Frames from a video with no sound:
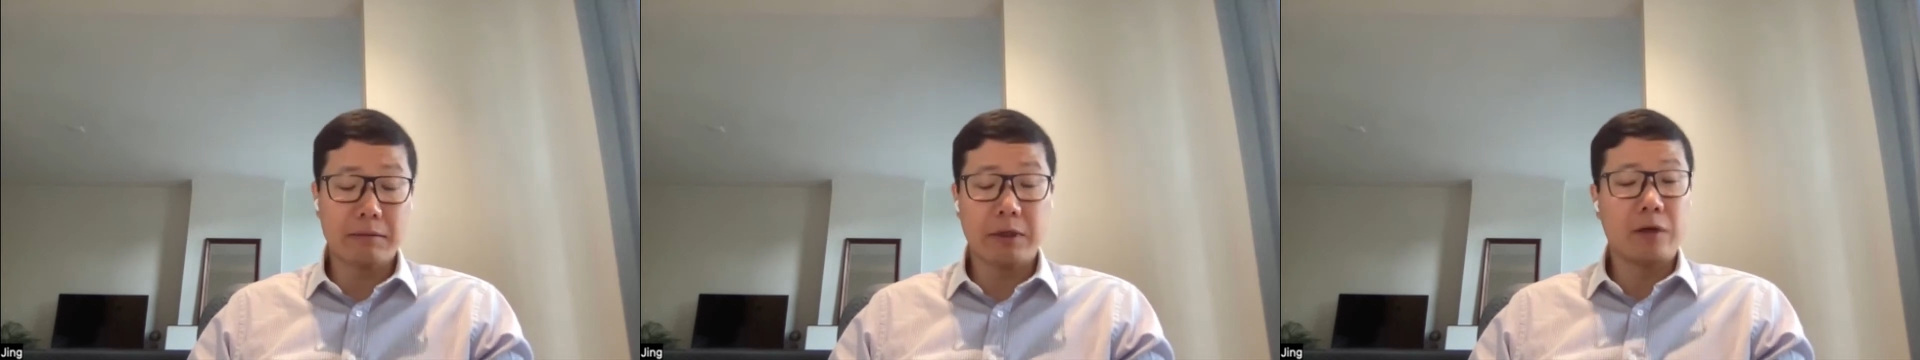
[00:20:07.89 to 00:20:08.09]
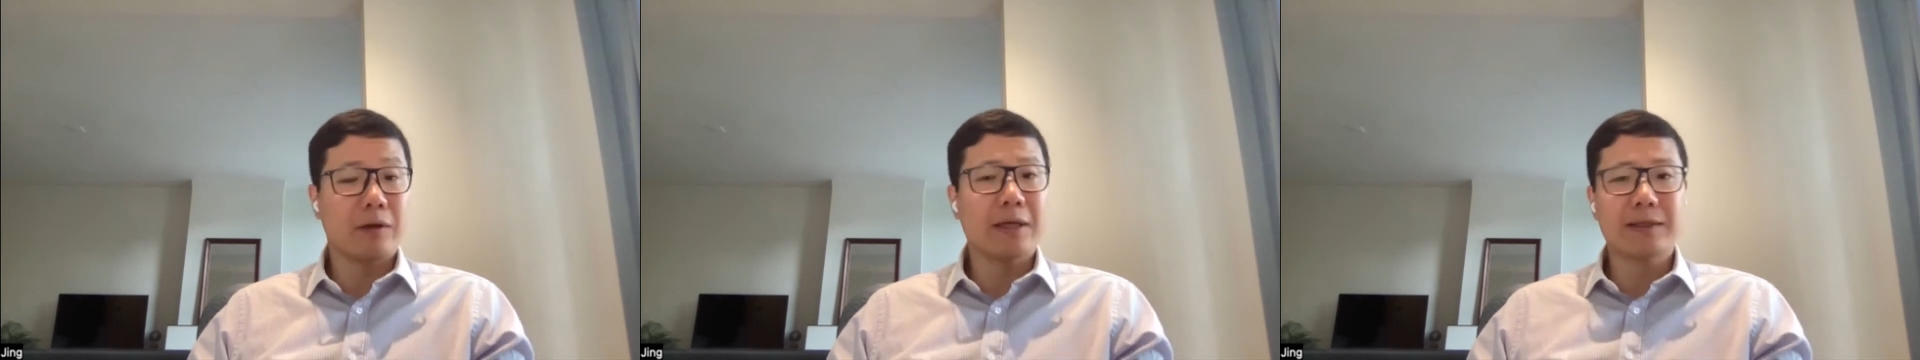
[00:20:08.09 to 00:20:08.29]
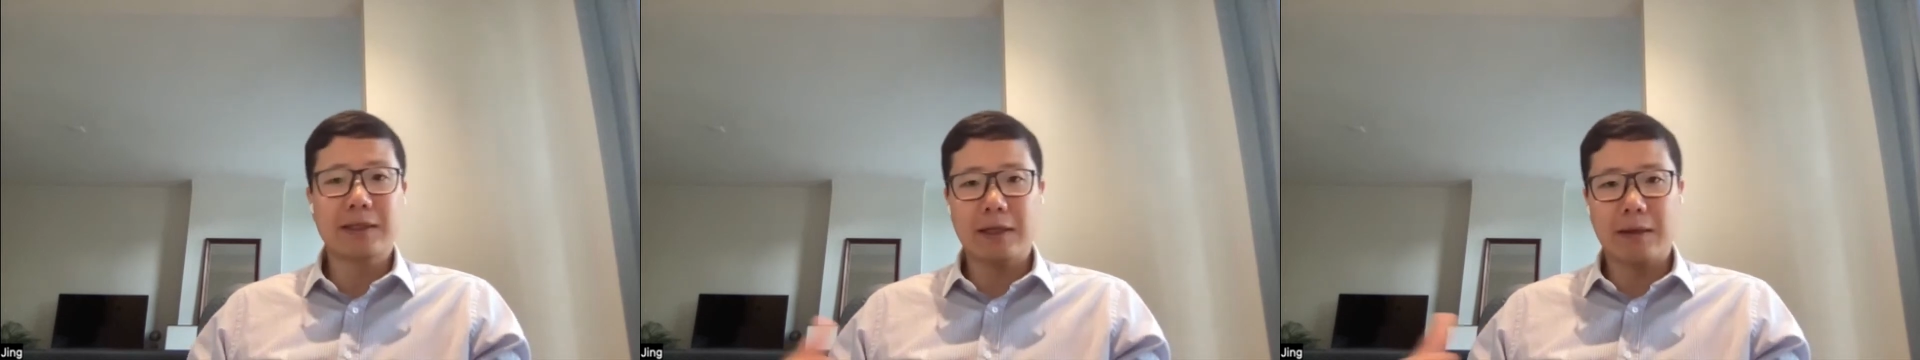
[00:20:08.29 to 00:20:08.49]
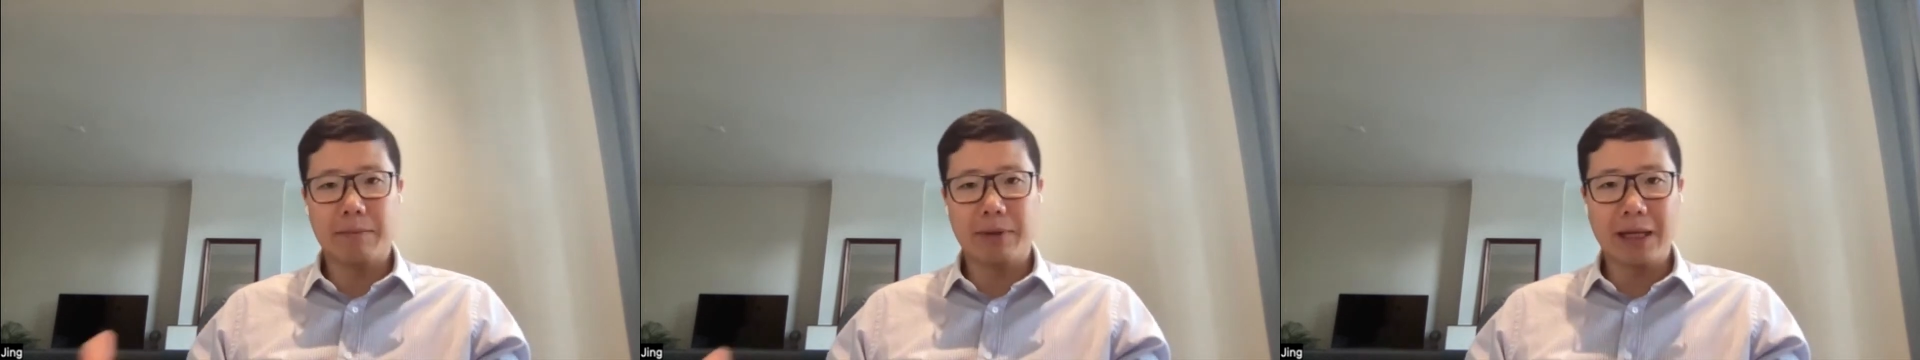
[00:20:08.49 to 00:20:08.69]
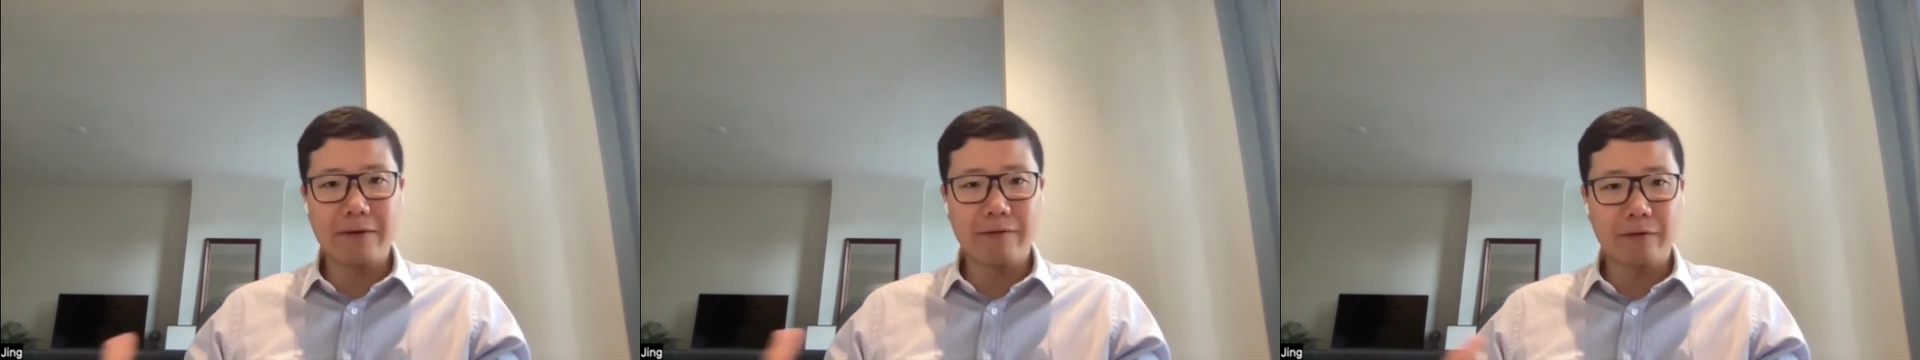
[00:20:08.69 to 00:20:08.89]
let's say a
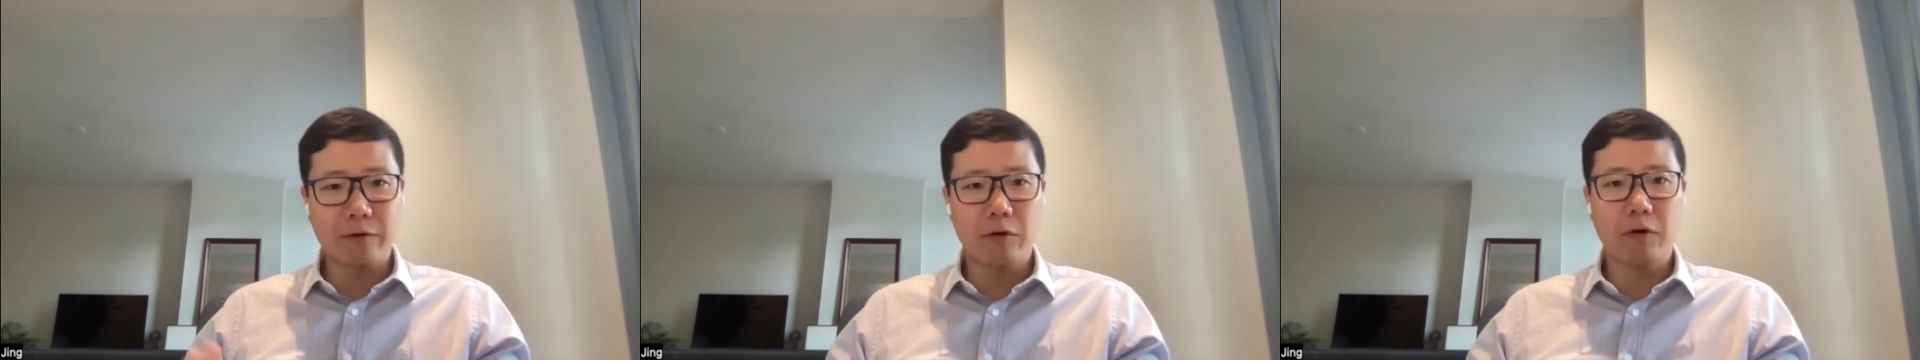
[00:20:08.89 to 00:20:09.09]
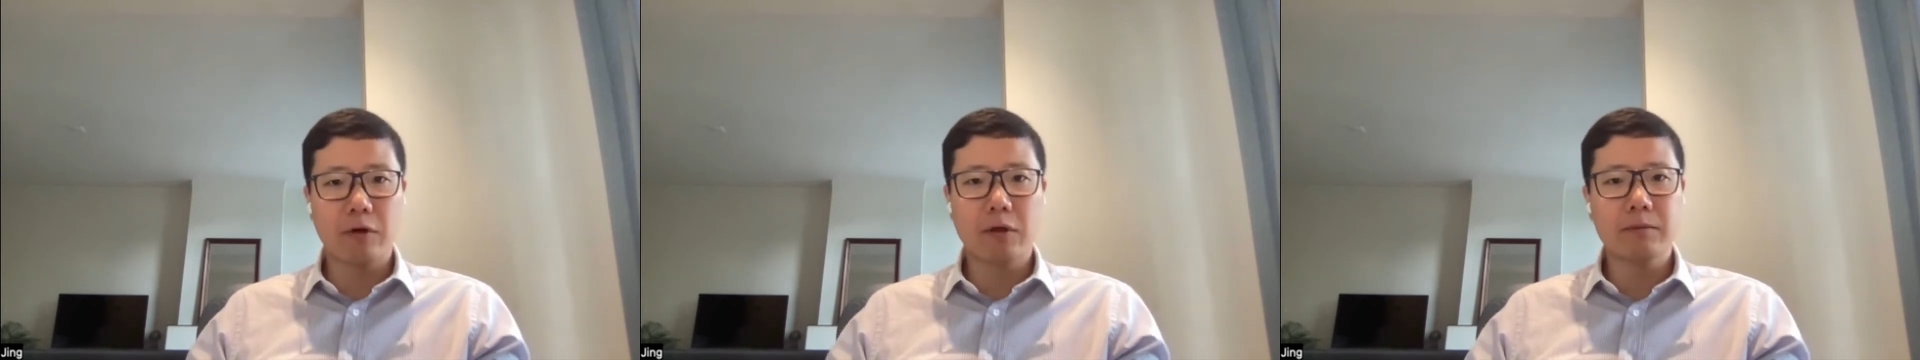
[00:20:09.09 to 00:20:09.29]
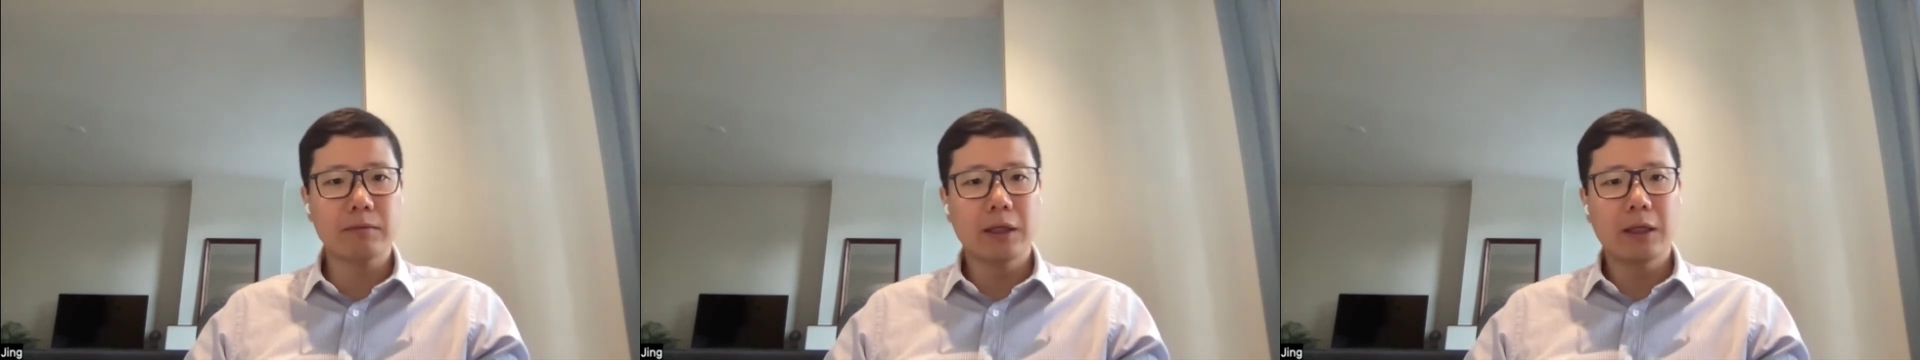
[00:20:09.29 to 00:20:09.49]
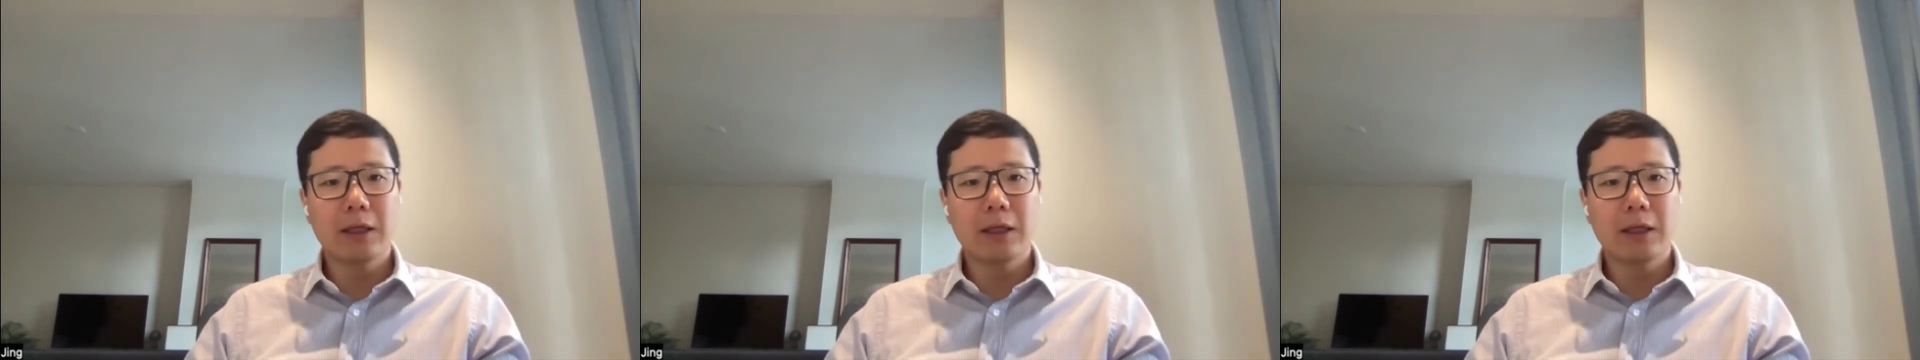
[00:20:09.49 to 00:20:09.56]
platform.